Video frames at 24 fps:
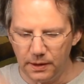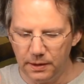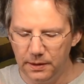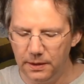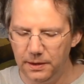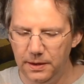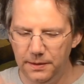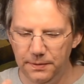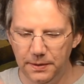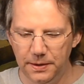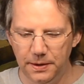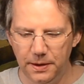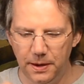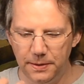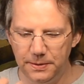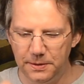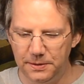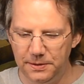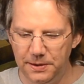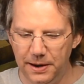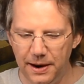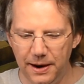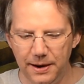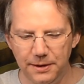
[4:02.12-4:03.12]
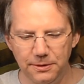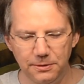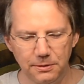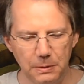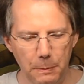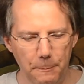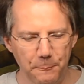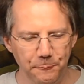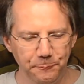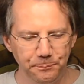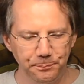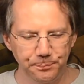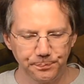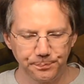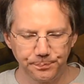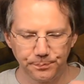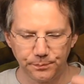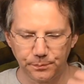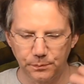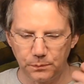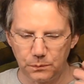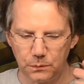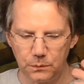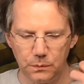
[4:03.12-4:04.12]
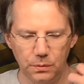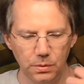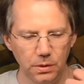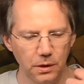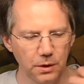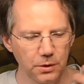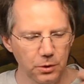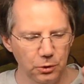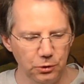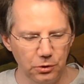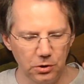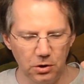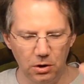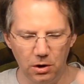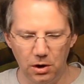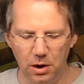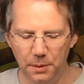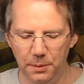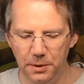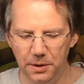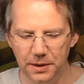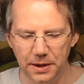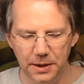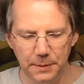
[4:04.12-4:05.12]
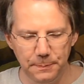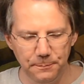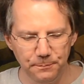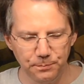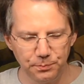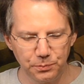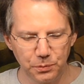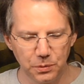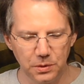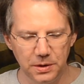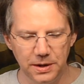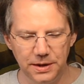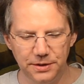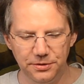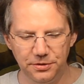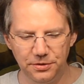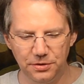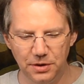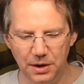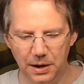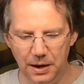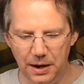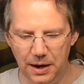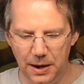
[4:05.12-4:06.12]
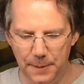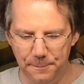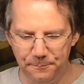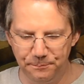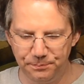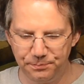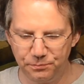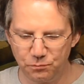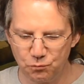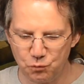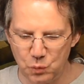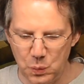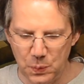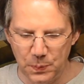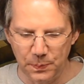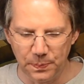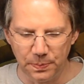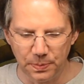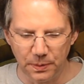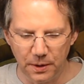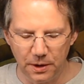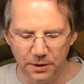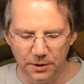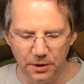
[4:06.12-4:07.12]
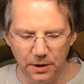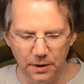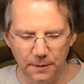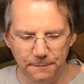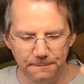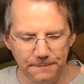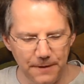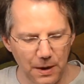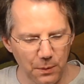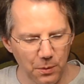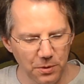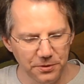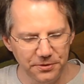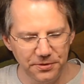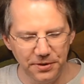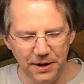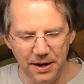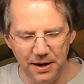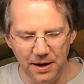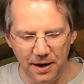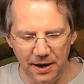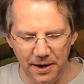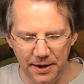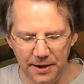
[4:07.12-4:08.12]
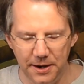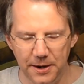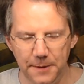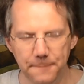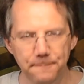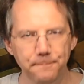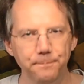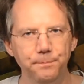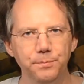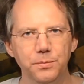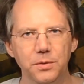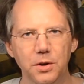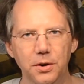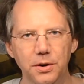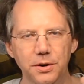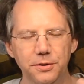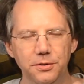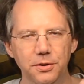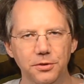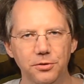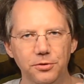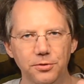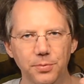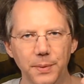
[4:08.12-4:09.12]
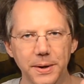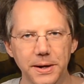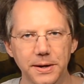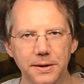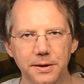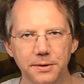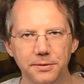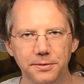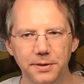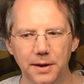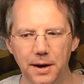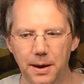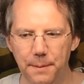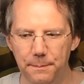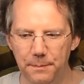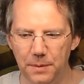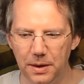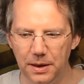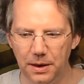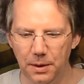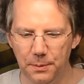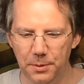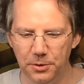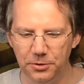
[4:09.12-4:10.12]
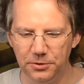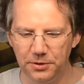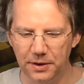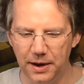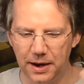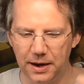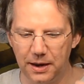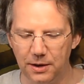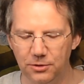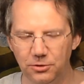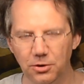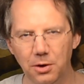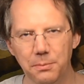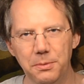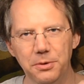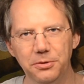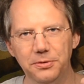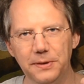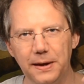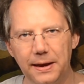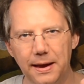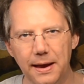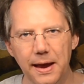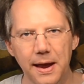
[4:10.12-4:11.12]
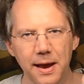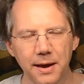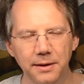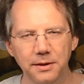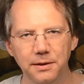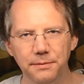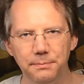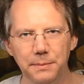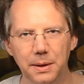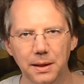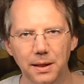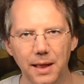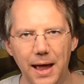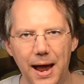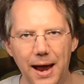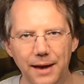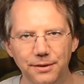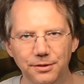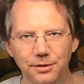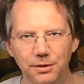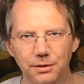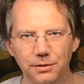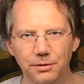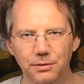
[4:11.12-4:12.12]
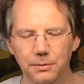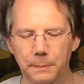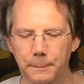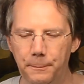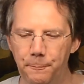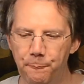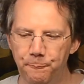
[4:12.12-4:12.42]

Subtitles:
Even on the taste, there's carameliness. I won't say honey. There is a sweetness that I'm almost like, it's almost like a hint of molasses.